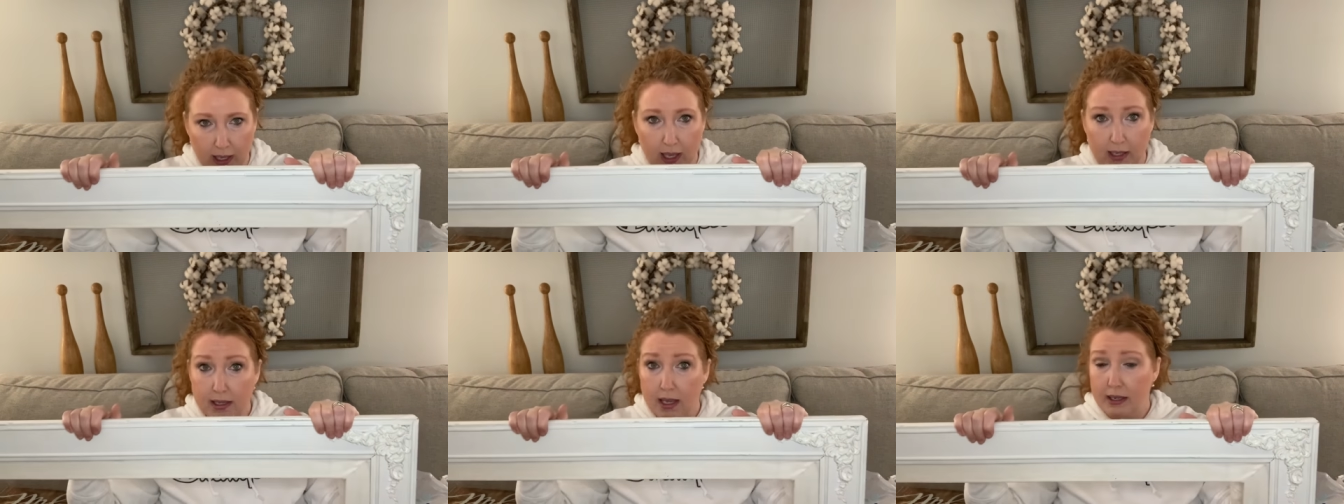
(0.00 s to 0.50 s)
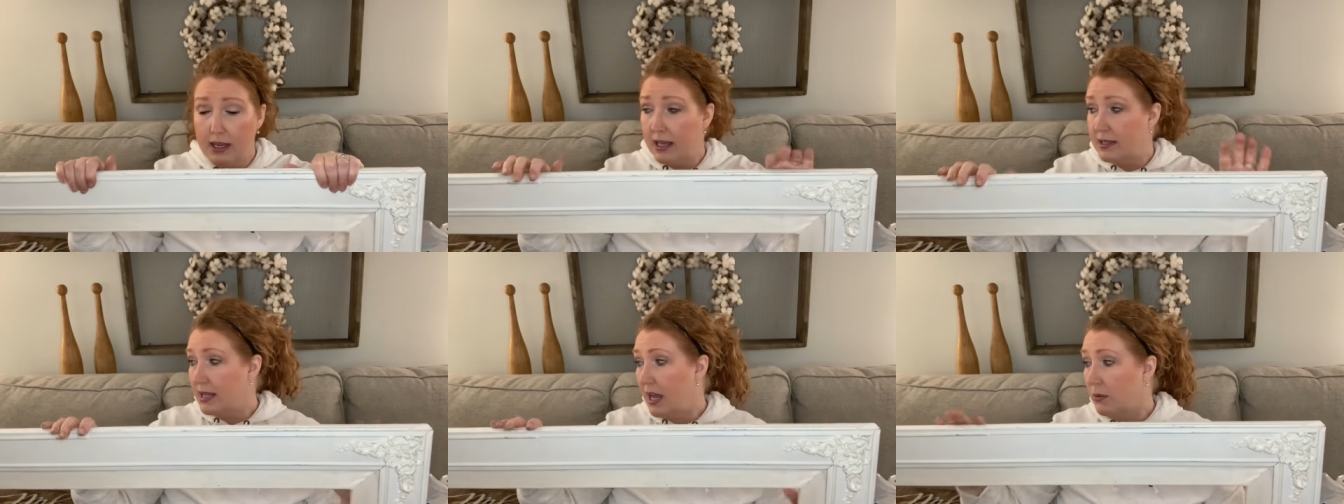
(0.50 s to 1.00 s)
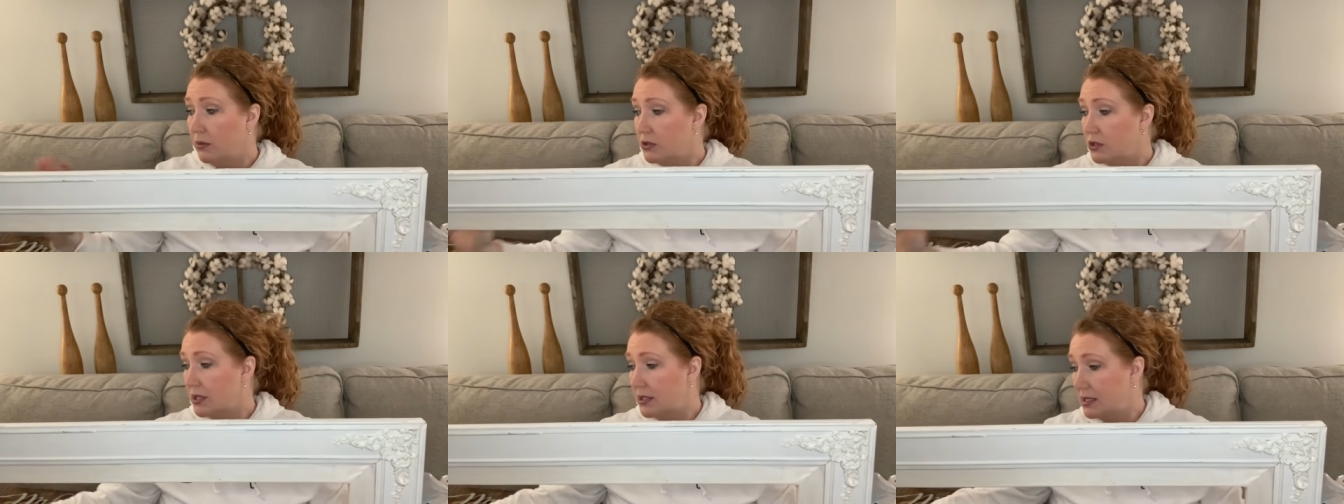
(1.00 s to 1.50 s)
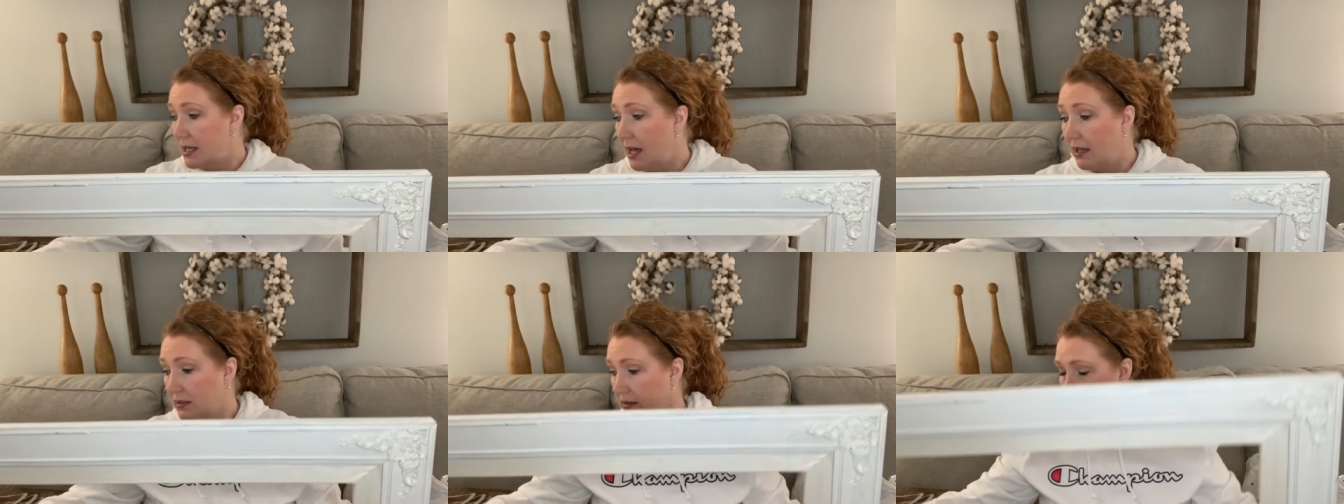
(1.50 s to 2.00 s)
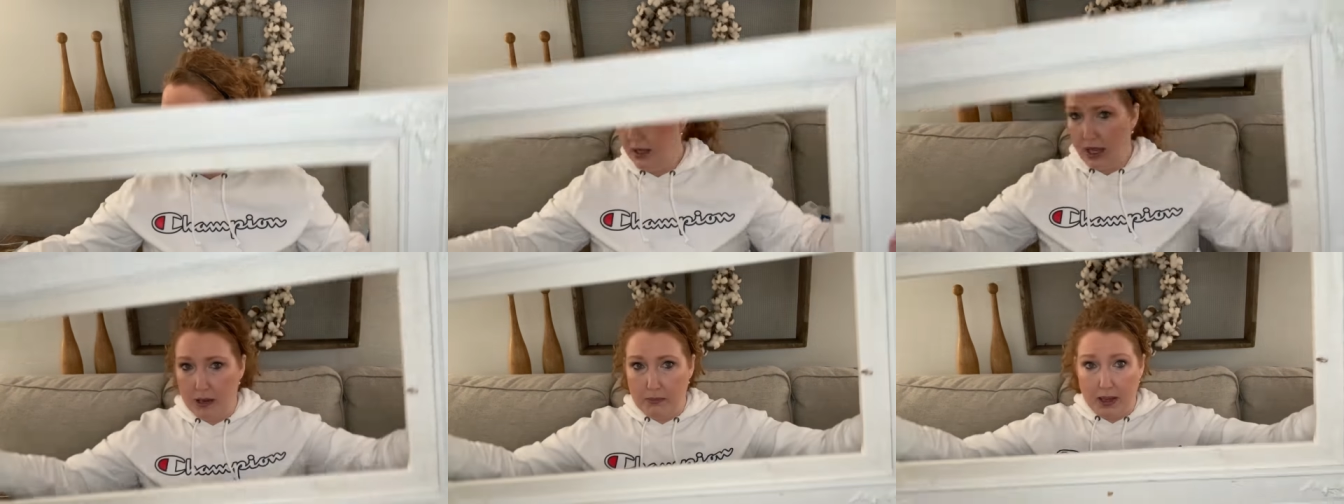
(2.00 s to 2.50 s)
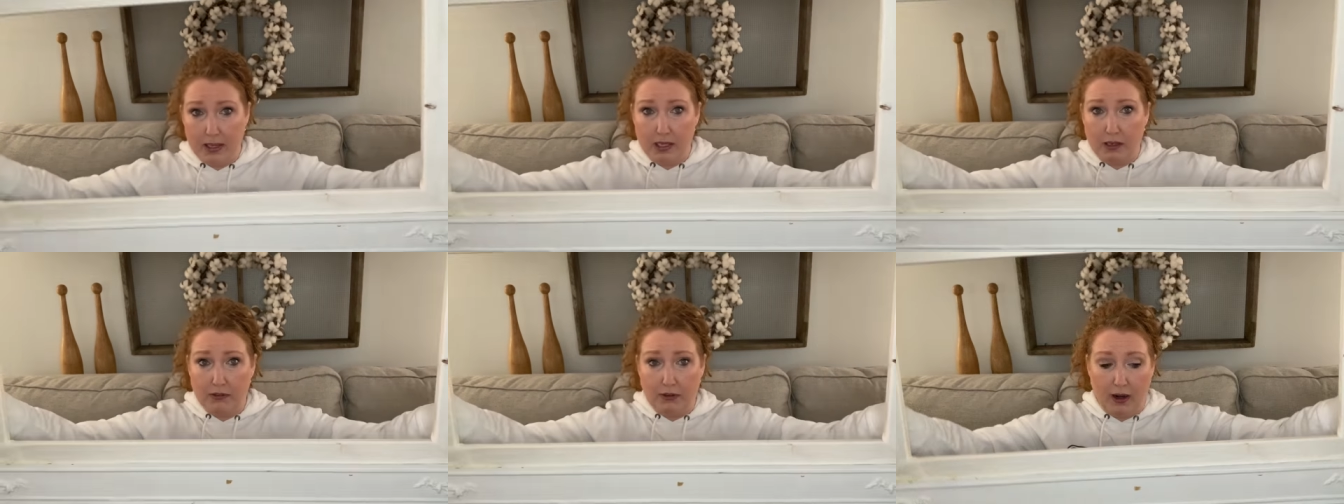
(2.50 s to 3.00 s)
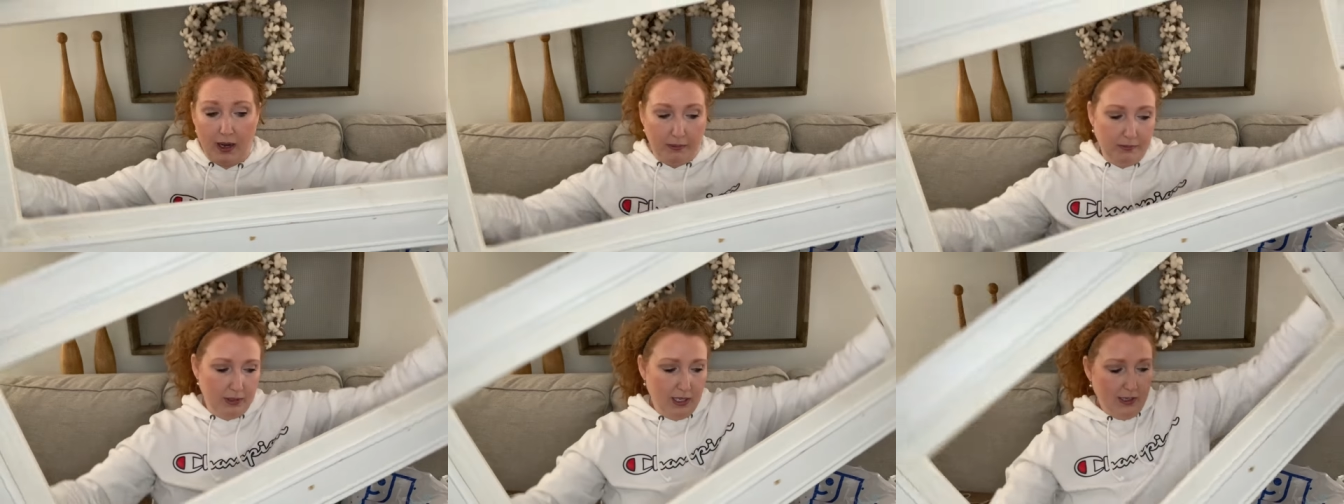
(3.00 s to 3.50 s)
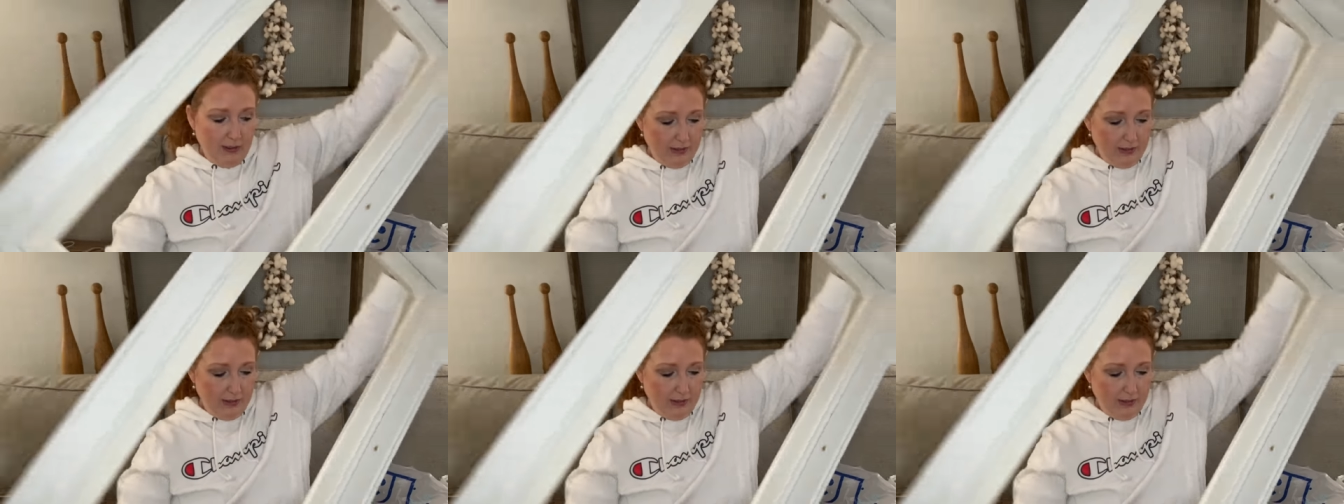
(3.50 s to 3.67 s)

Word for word: And then yes, I will just sell a basic frame,